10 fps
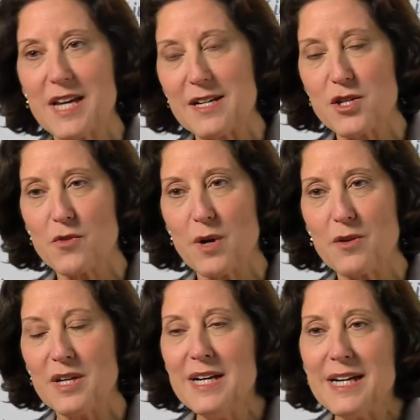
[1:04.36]
cancer
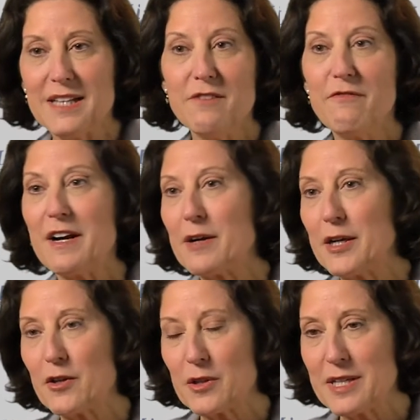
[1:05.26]
growth in the
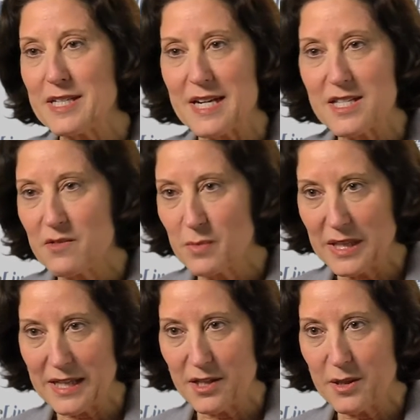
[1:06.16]
very early days of
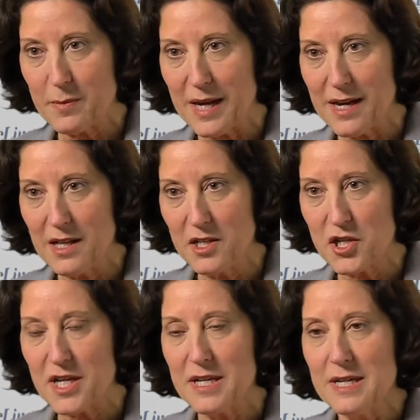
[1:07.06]
molecular
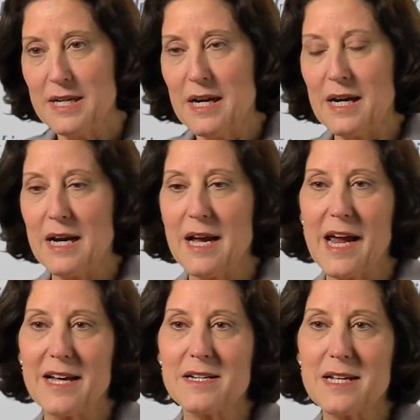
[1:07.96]
biology. Uh,
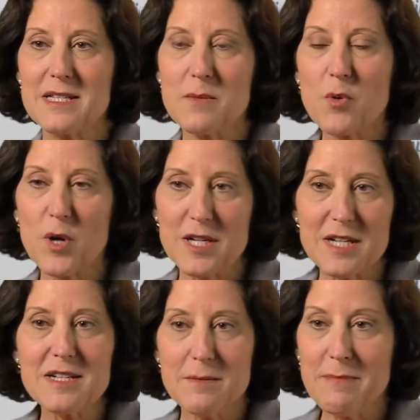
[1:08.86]
and it's important
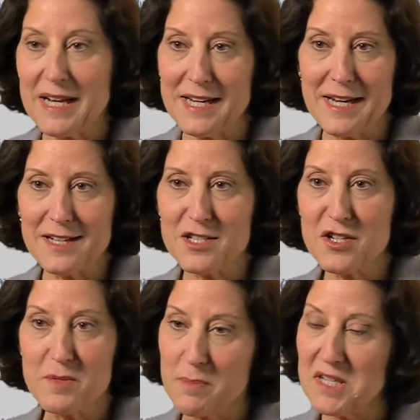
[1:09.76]
in many
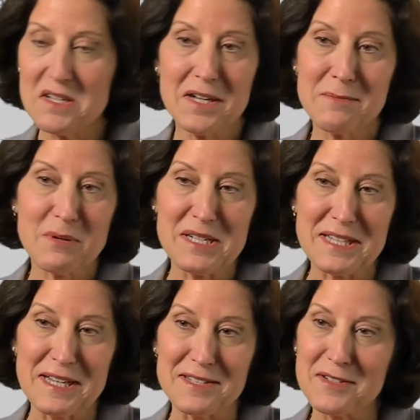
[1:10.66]
cancers, but not in
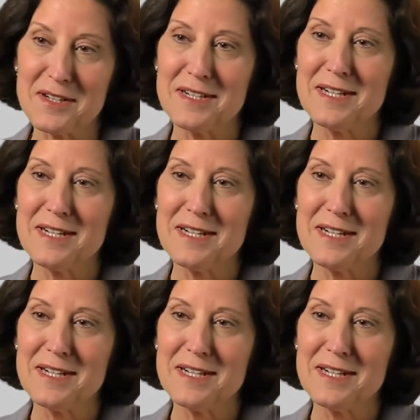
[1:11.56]
breast cancer.